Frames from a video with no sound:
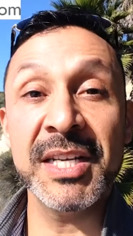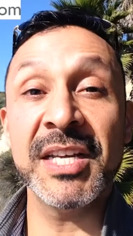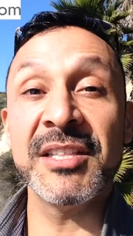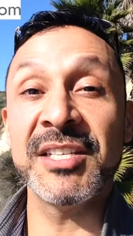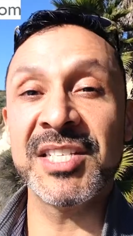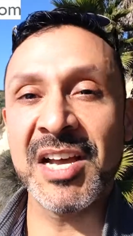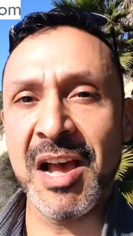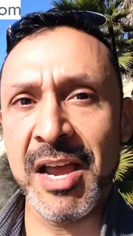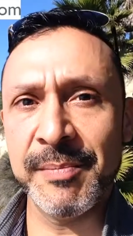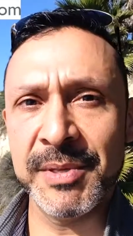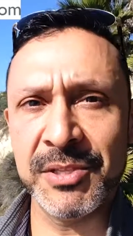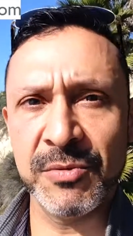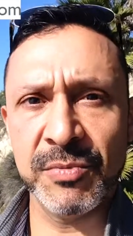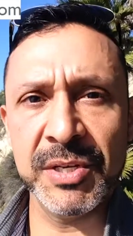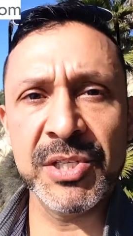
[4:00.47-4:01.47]
and the time
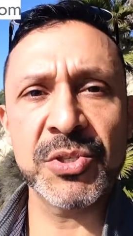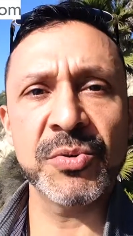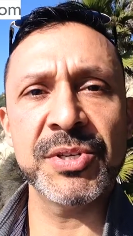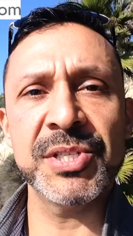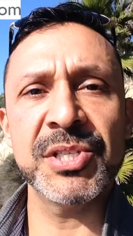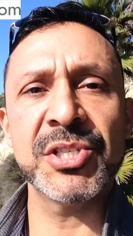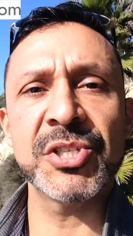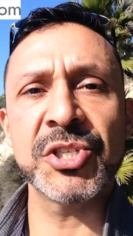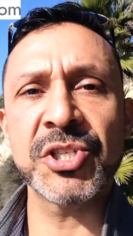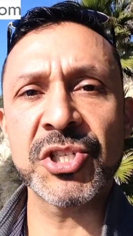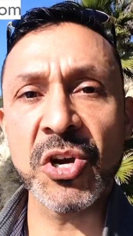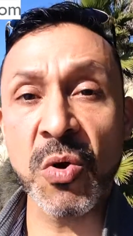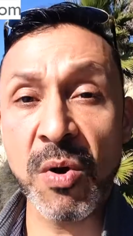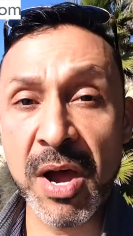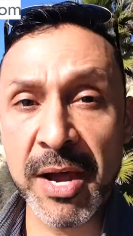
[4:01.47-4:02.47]
and the resources to
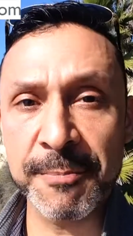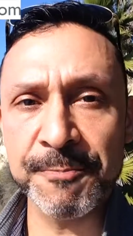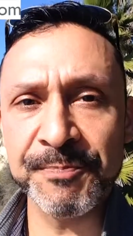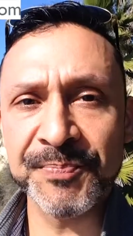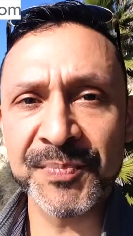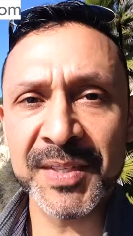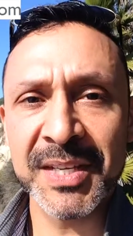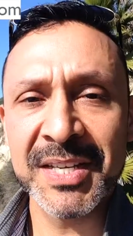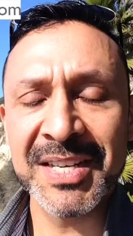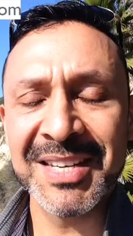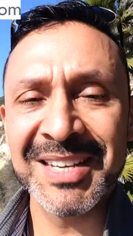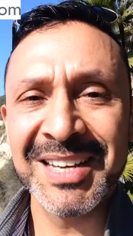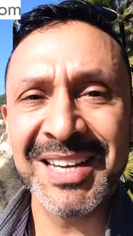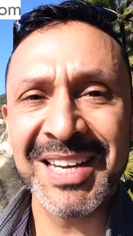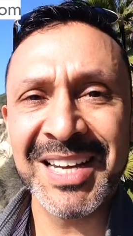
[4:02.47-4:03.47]
show up
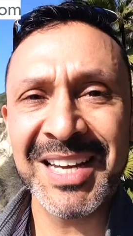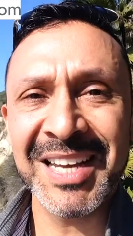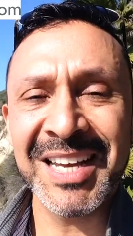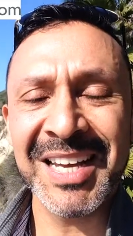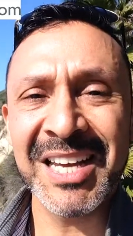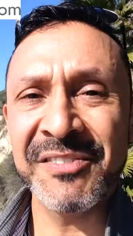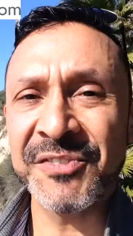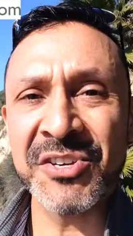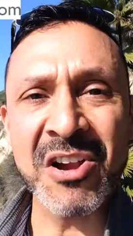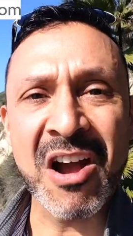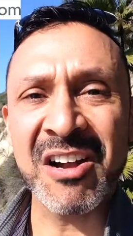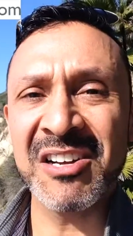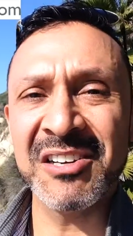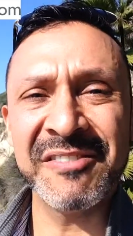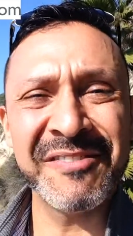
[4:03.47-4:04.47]
if you're
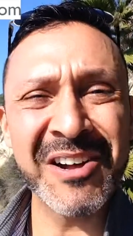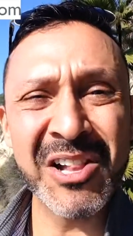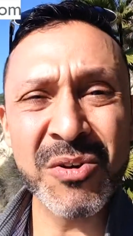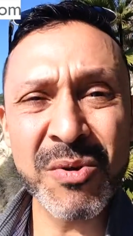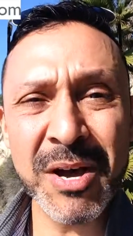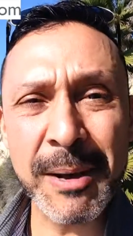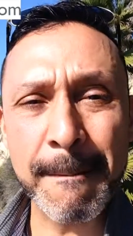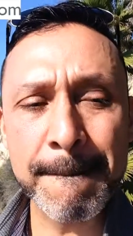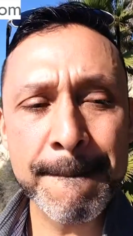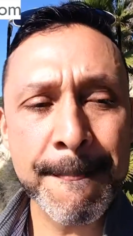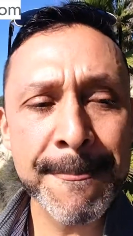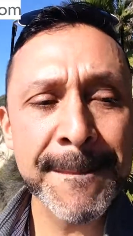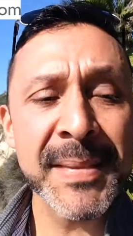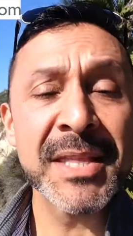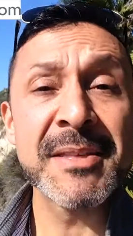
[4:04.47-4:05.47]
not going to follow up?
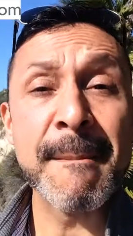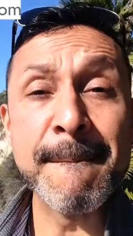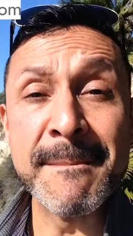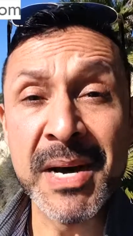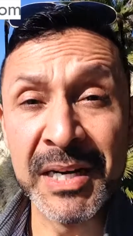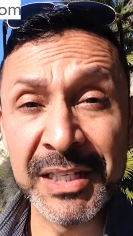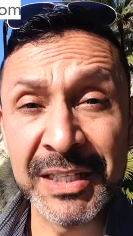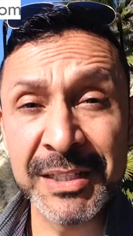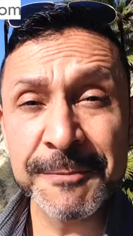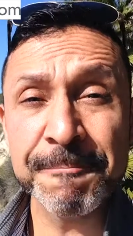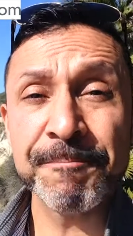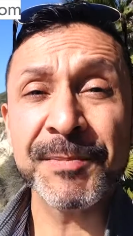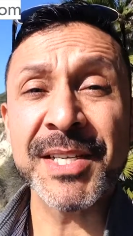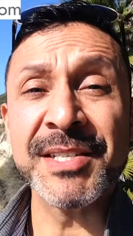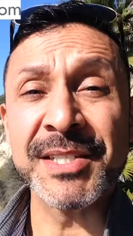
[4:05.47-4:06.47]
The money
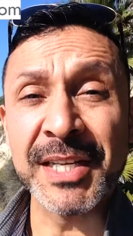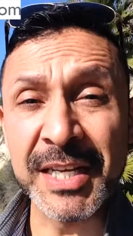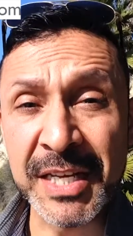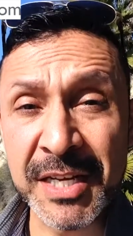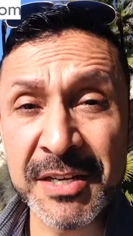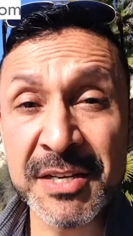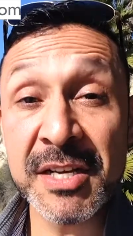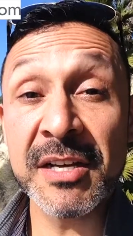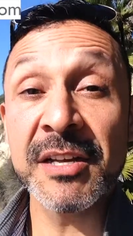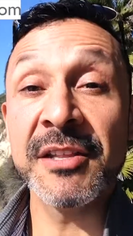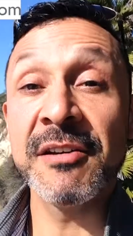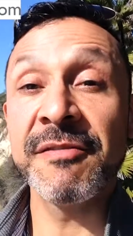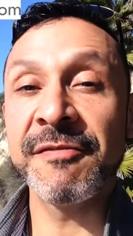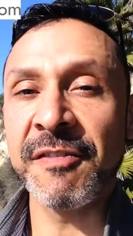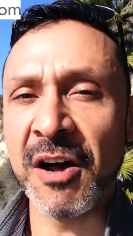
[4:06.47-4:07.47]
is in
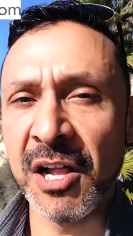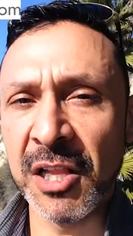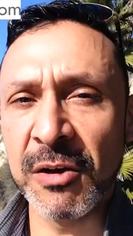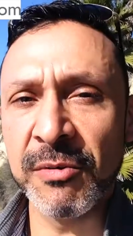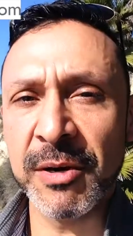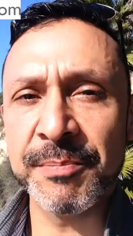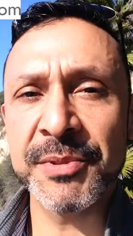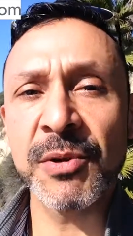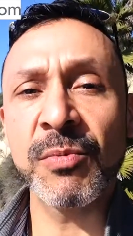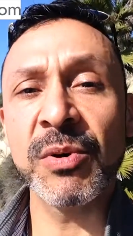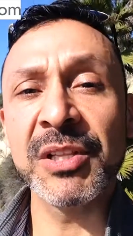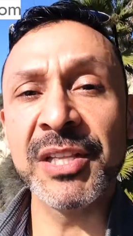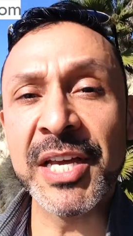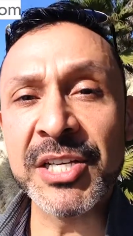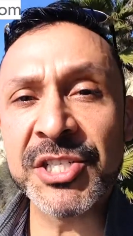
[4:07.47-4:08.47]
the follow-up. The
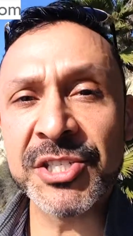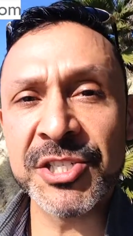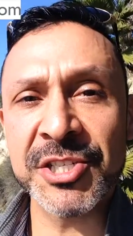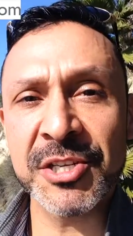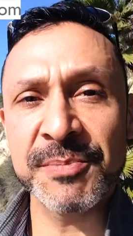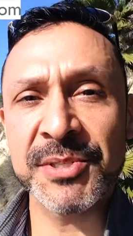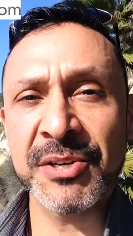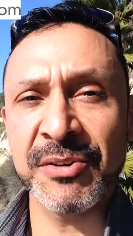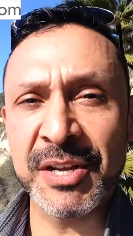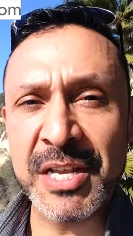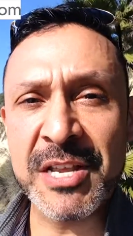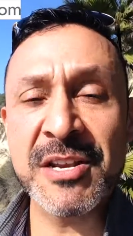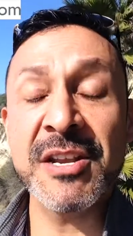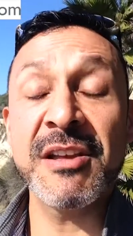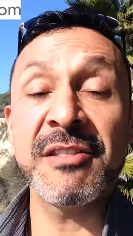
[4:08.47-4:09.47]
relationships are
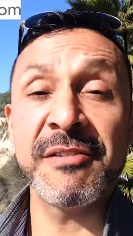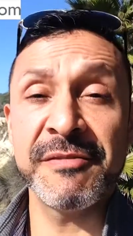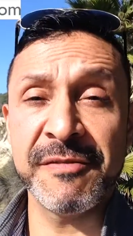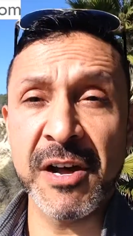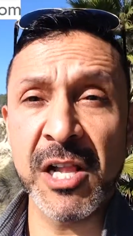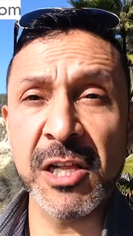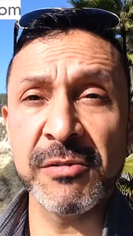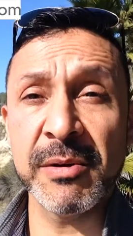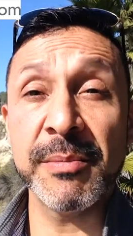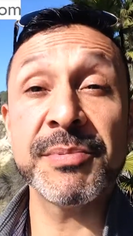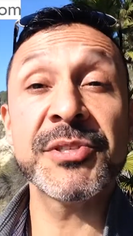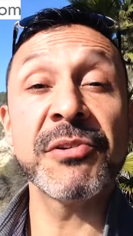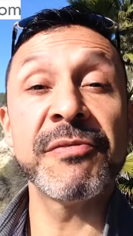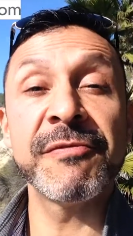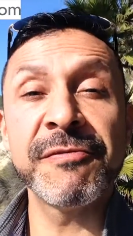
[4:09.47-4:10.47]
in the follow-up.
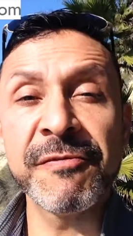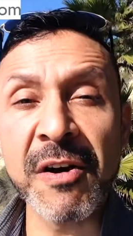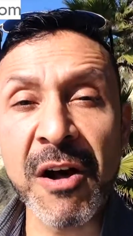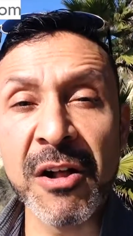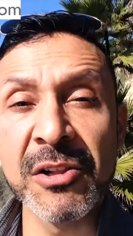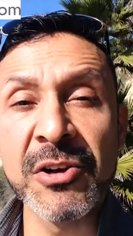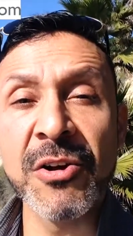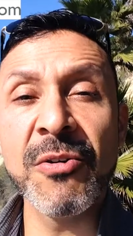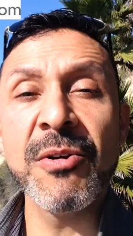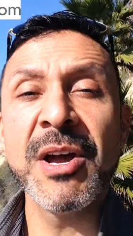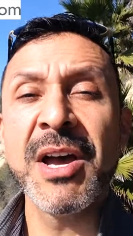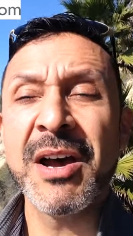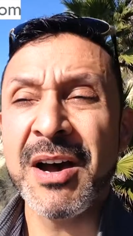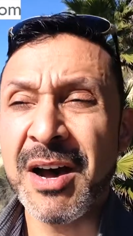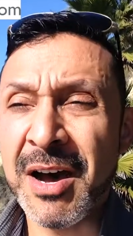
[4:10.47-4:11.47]
So follow
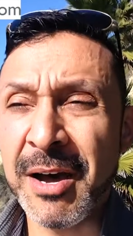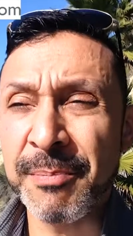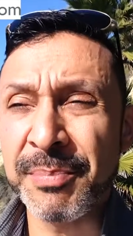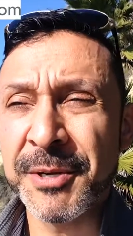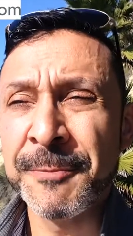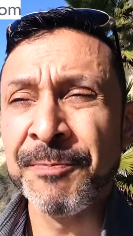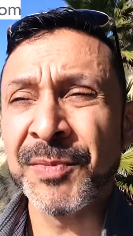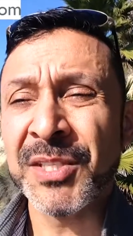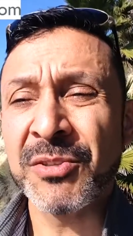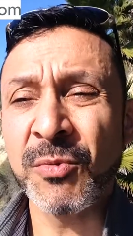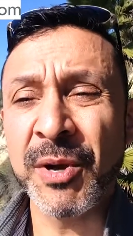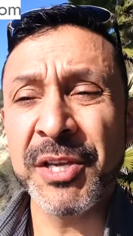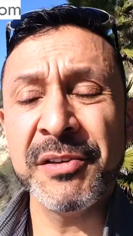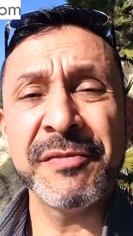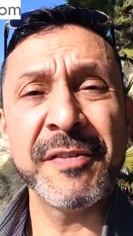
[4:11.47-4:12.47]
up. The
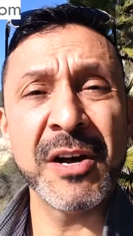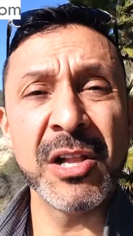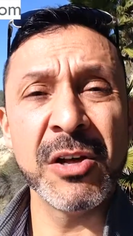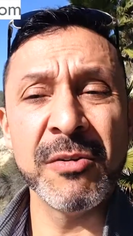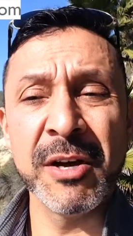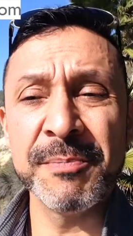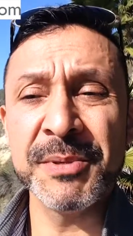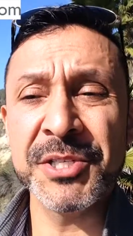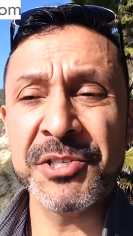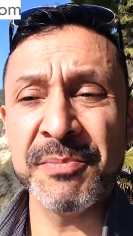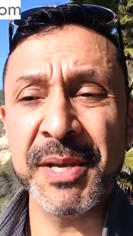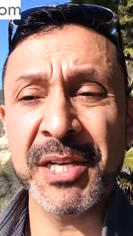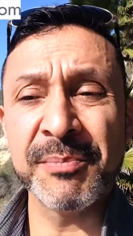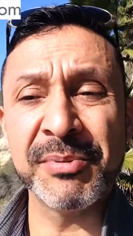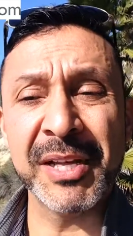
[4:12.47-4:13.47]
way you follow up is you
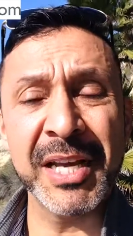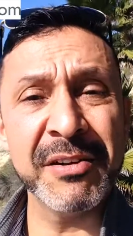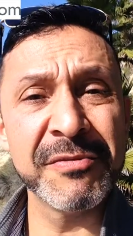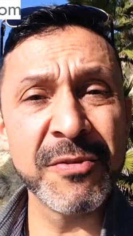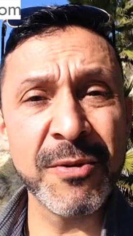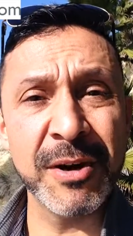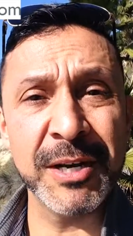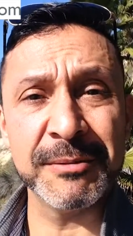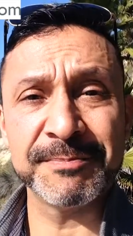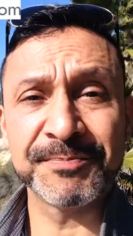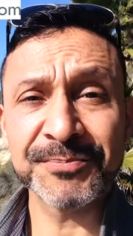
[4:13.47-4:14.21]
make a plan for it.